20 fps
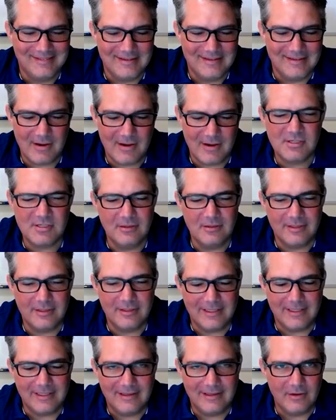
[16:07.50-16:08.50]
Oh,
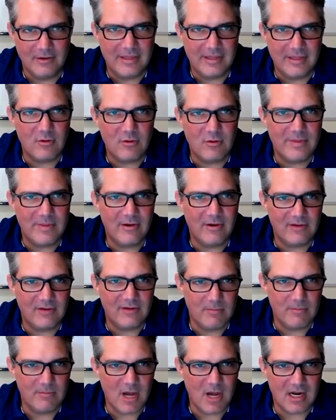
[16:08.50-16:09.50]
absolutely. You know, that would be great
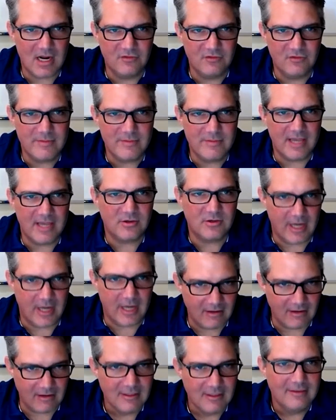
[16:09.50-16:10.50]
if we bought all of them
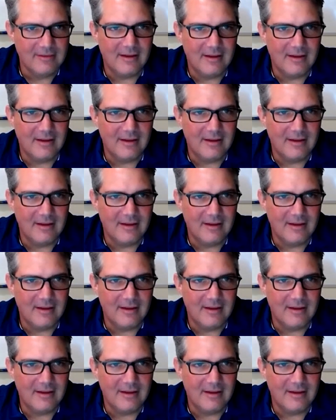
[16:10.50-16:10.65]
yesterday.